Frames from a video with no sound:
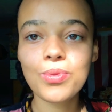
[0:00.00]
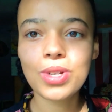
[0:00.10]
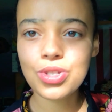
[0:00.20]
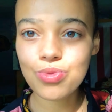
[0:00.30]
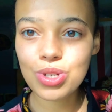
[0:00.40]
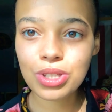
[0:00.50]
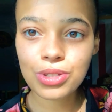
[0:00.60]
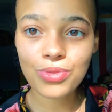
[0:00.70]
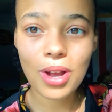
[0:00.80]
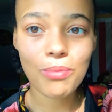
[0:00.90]
which roots
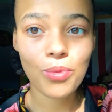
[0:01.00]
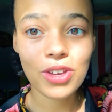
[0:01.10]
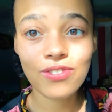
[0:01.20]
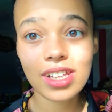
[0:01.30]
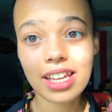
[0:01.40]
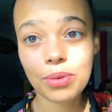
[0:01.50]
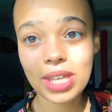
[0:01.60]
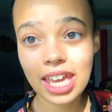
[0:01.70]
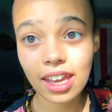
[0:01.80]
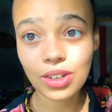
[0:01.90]
from we feel like we
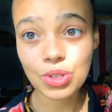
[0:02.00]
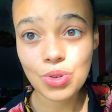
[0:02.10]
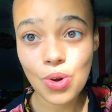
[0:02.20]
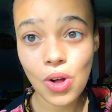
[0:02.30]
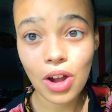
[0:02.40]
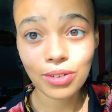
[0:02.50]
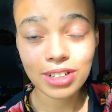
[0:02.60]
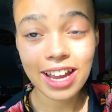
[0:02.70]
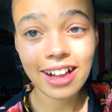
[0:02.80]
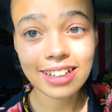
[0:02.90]
can't control our
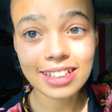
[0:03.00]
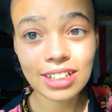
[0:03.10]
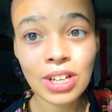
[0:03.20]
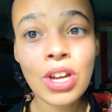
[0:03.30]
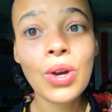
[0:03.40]
reality,